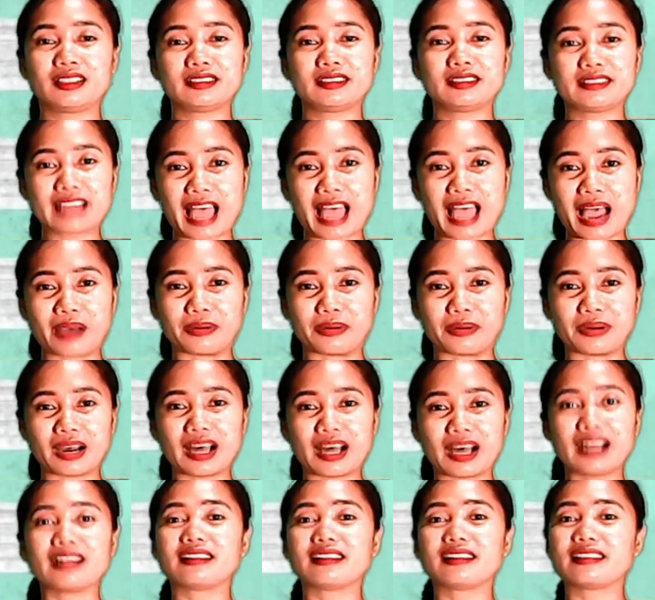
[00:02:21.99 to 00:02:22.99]
Now,
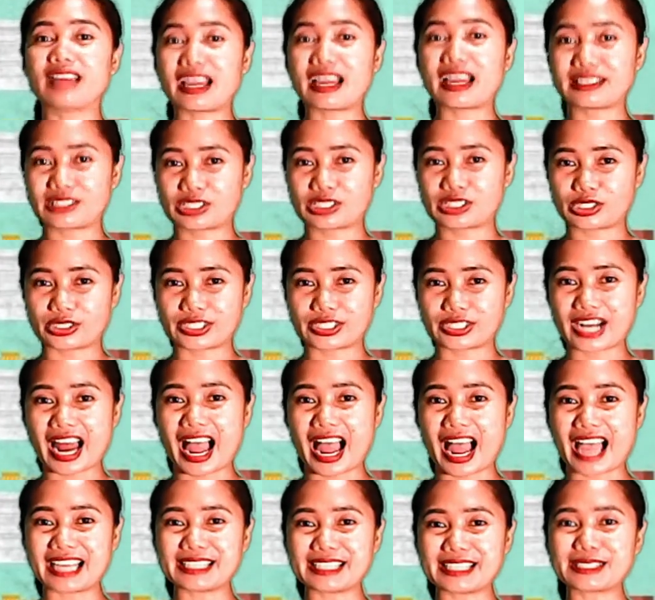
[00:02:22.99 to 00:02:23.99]
let's
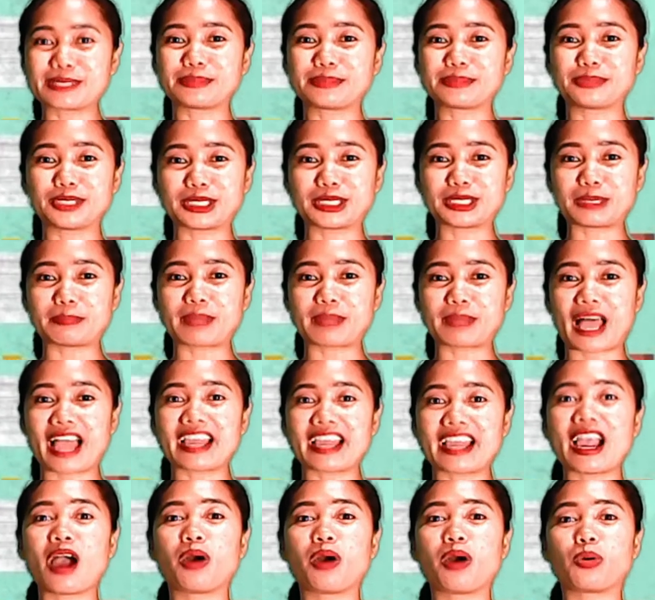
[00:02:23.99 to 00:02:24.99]
try to
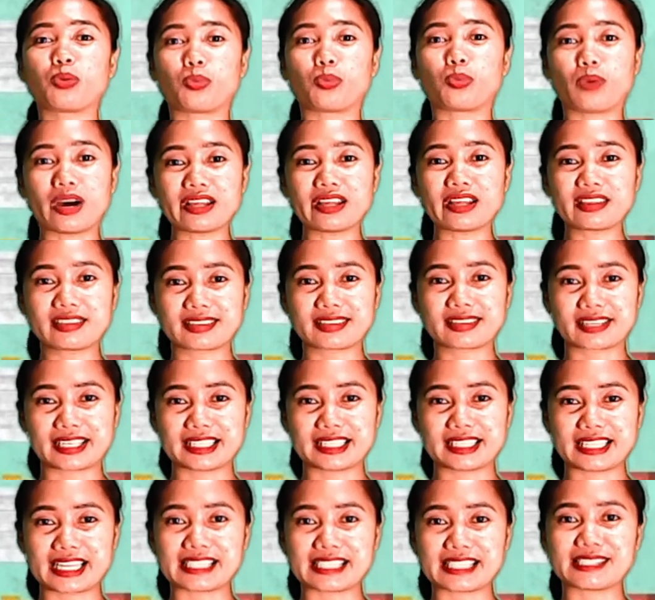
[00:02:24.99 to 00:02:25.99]
multiply
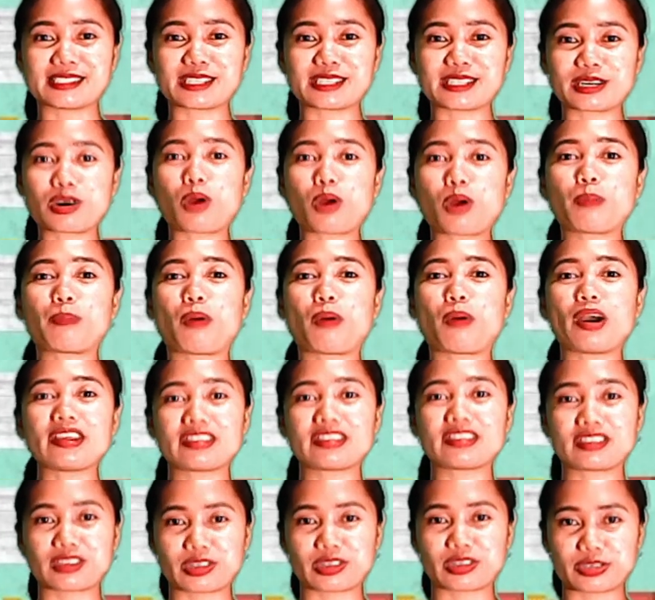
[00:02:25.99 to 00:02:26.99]
1/3 and
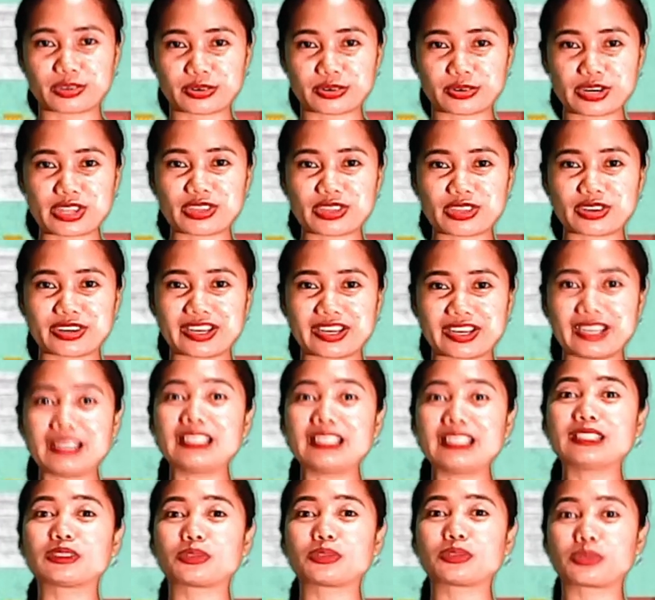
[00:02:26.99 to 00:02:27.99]
0.33
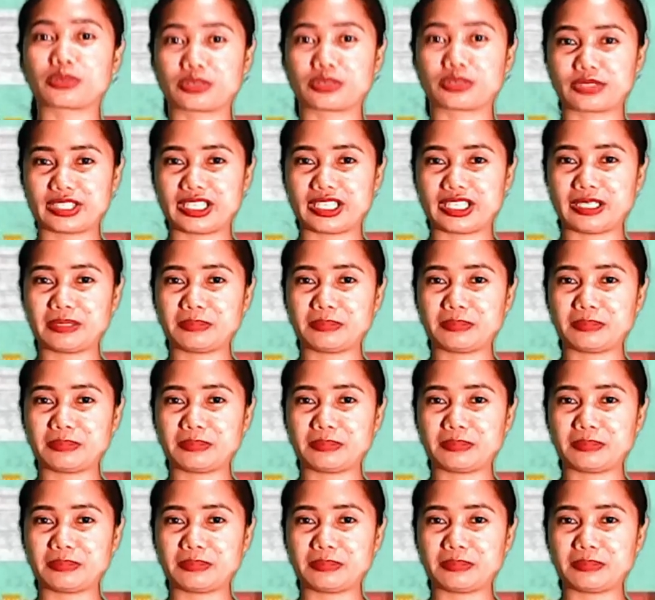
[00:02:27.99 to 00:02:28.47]
into 3.